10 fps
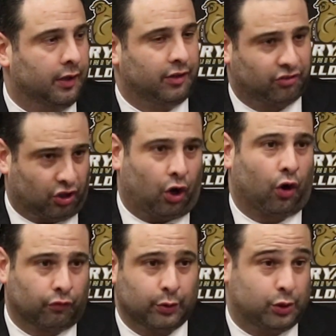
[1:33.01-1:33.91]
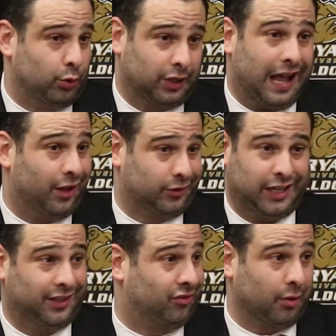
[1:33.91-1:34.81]
There's a curve with junior college
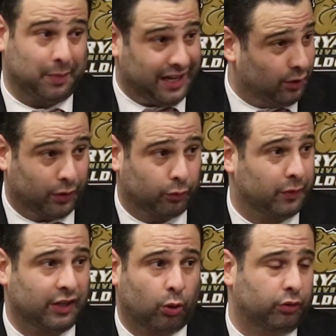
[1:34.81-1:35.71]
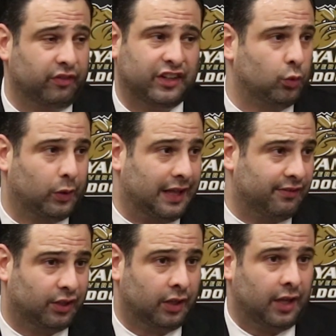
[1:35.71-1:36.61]
kids to begin with when they go to Division One
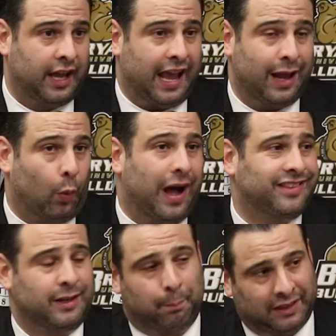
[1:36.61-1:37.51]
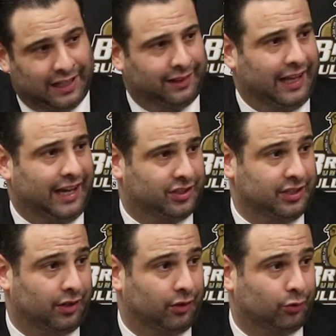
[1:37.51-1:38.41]
level, and Juan didn't play last
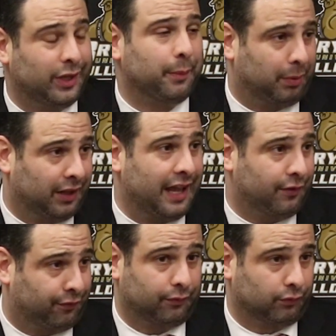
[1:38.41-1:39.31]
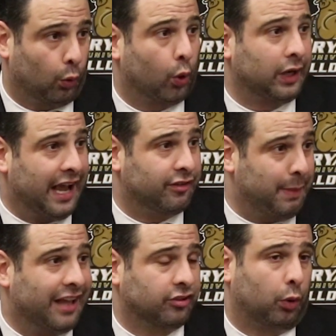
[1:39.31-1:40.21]
year, so he didn't play organized
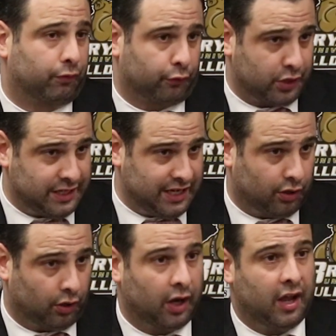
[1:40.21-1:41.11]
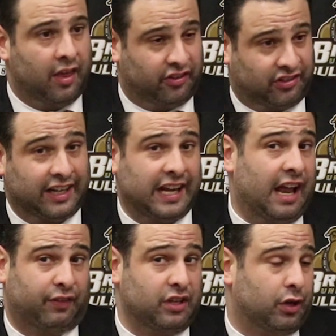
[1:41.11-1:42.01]
basketball for a year. The second
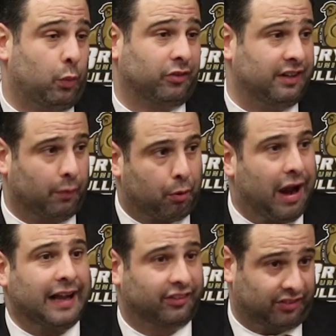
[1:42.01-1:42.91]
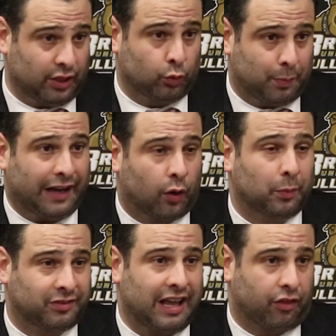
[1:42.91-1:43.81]
half of the year, he wasn't even practicing. He was back
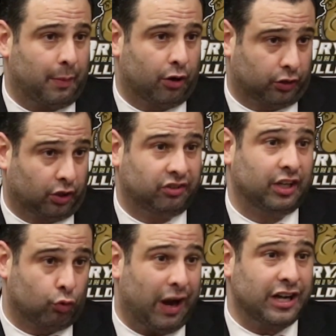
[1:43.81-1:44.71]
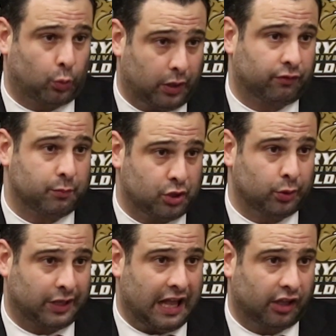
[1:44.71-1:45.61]
home in South America because he had graduated from
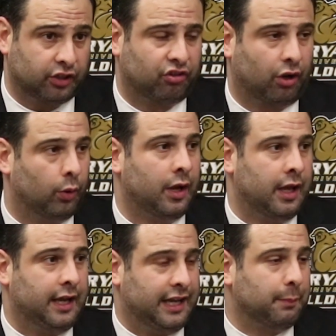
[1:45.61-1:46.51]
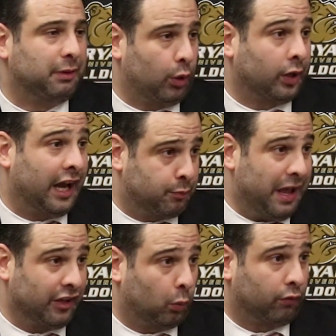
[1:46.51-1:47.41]
junior college. So he didn't play organized
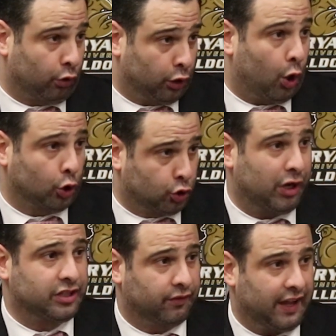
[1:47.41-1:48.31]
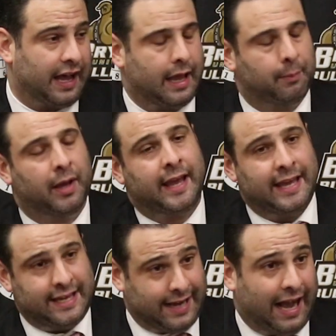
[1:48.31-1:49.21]
basketball for a long stretch of time.
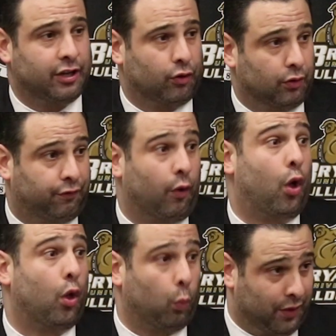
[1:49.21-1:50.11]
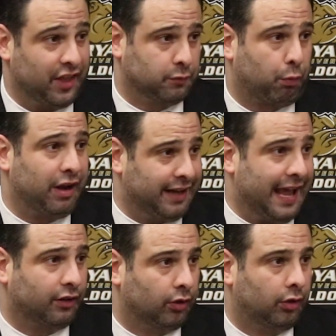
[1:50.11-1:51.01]
He got here in the fall with a sprained
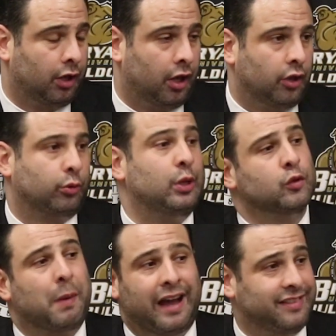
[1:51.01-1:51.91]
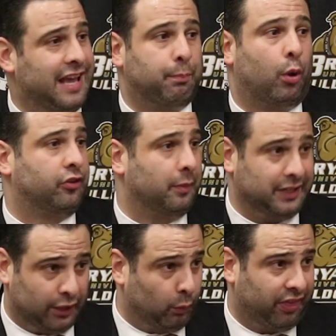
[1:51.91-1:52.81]
ankle. So he was behind the eight ball to
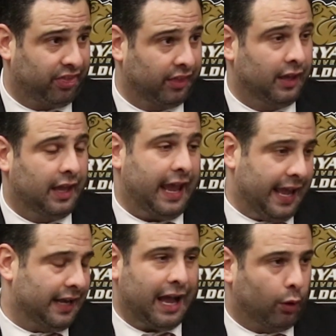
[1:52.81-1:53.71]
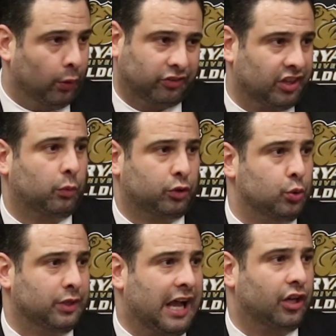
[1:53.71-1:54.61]
begin with. And I always think with
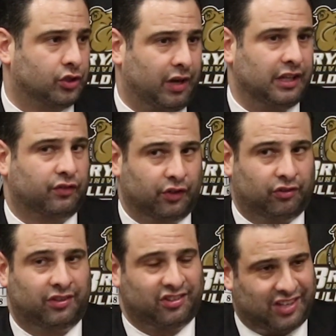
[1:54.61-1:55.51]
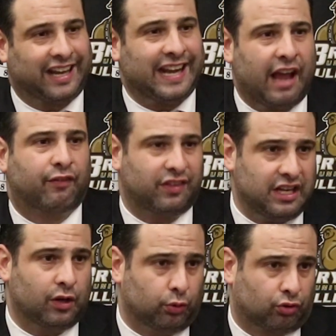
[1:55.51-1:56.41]
junior college transfers, the second half of the
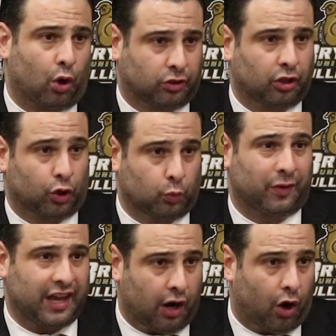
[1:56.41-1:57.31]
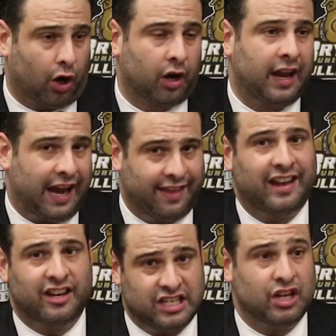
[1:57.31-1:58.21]
year you start to learn what they are, and
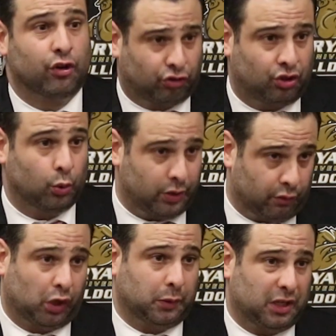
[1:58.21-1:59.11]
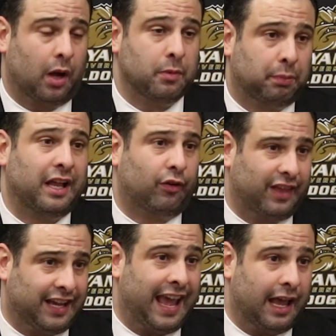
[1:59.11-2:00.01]
then in year two they really become the player
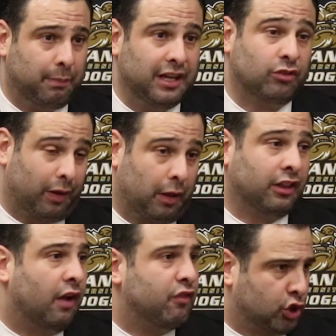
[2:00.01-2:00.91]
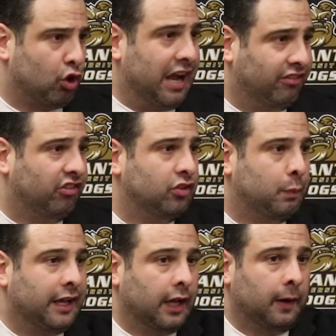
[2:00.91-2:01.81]
they can be. So I, I love the strides that he's
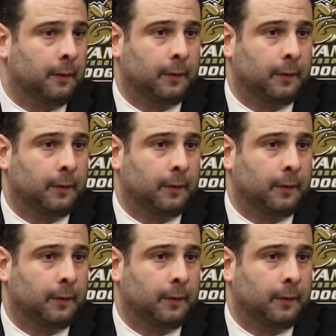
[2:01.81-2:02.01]
making.